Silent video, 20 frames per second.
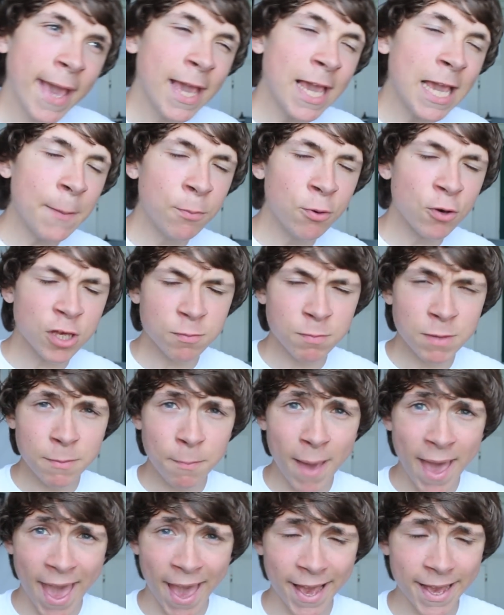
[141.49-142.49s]
He pushed me
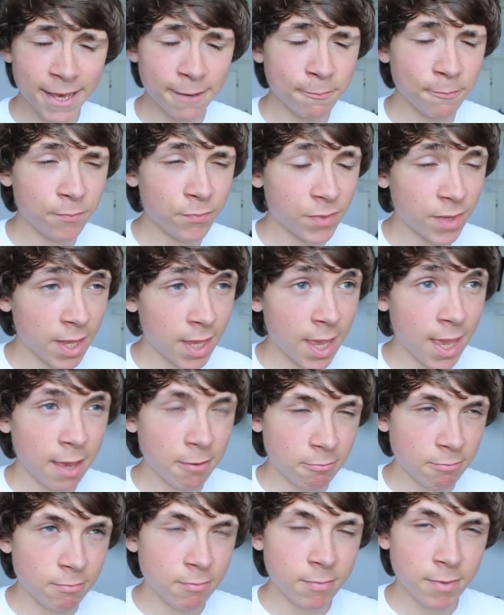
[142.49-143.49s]
back
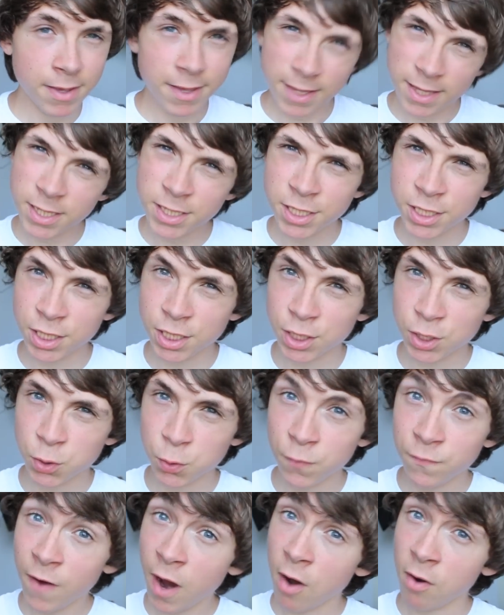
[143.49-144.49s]
into the
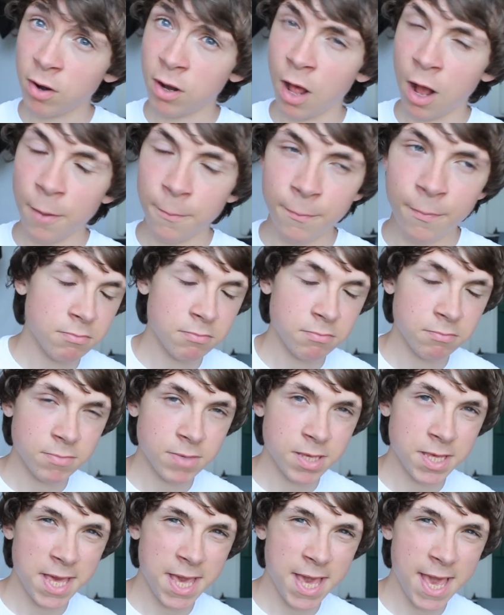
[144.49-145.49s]
school fire alarm.
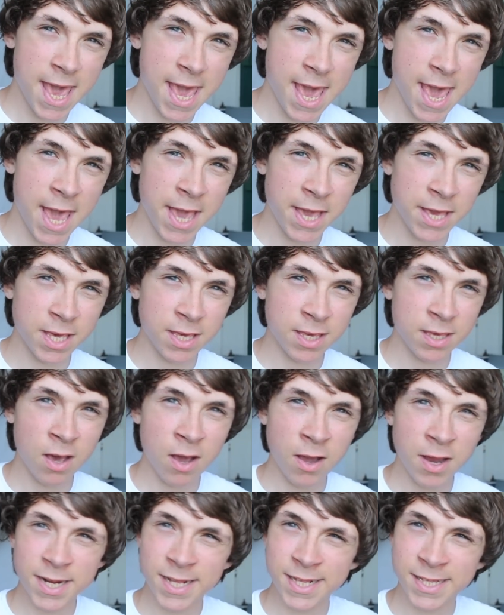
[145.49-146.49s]
Yeah, you
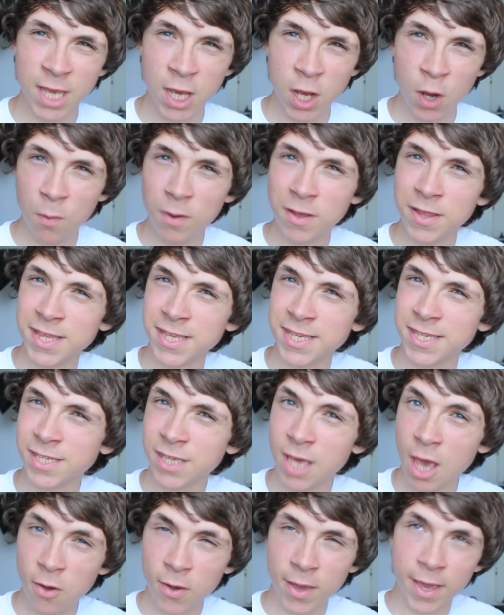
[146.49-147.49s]
kind of tell where this is
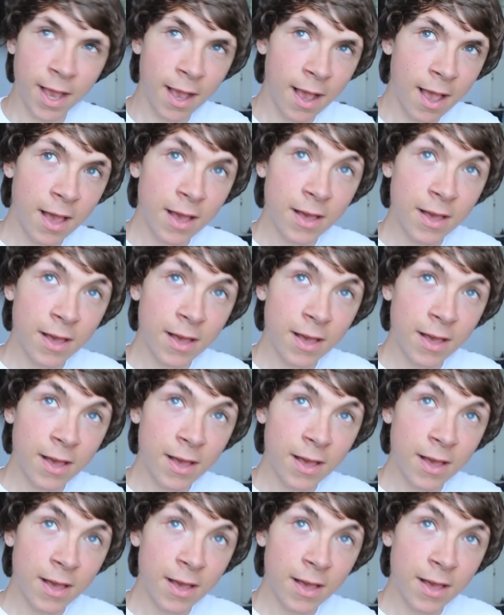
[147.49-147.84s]
going.